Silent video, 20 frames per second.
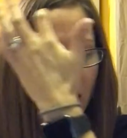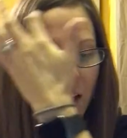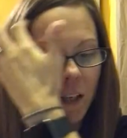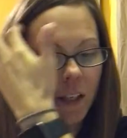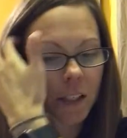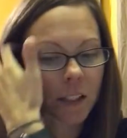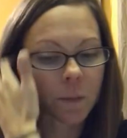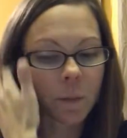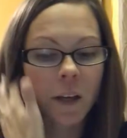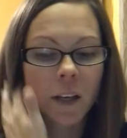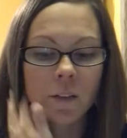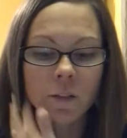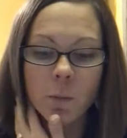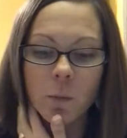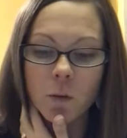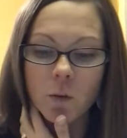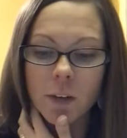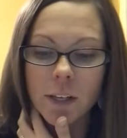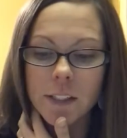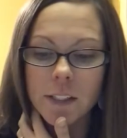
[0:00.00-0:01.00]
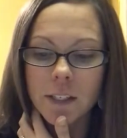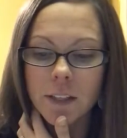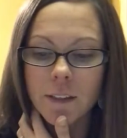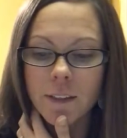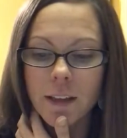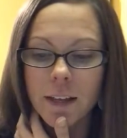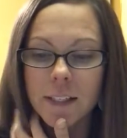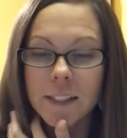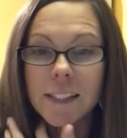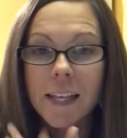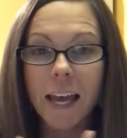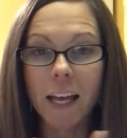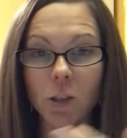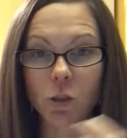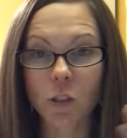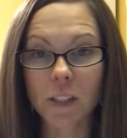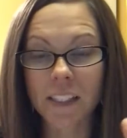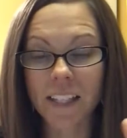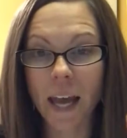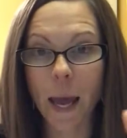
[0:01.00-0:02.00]
It's made from a resin that is
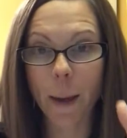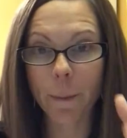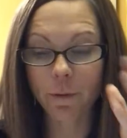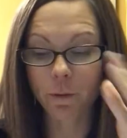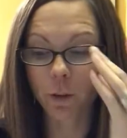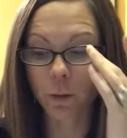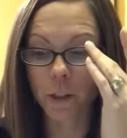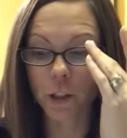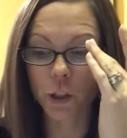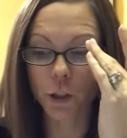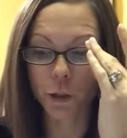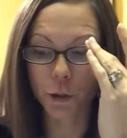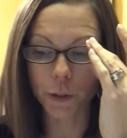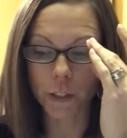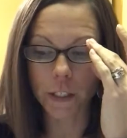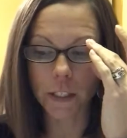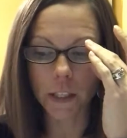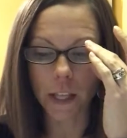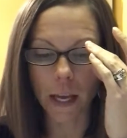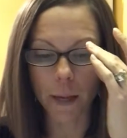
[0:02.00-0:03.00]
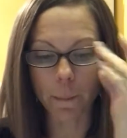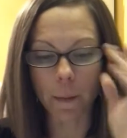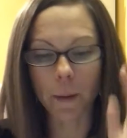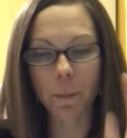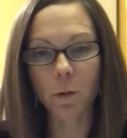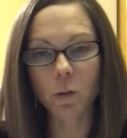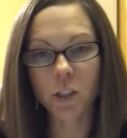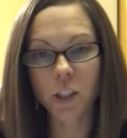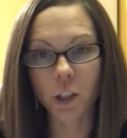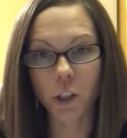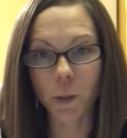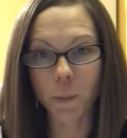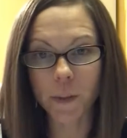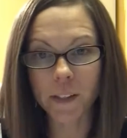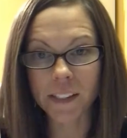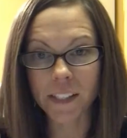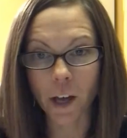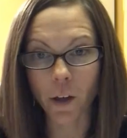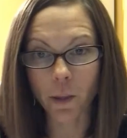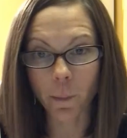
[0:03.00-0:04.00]
actually tapped from a tree like maple syrup
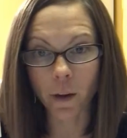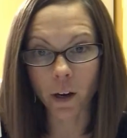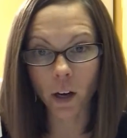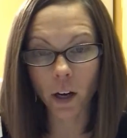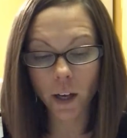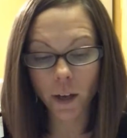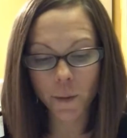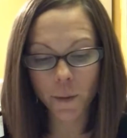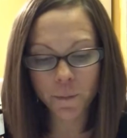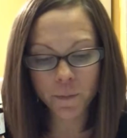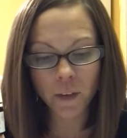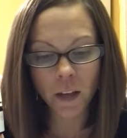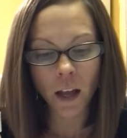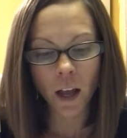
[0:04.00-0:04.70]
in South America.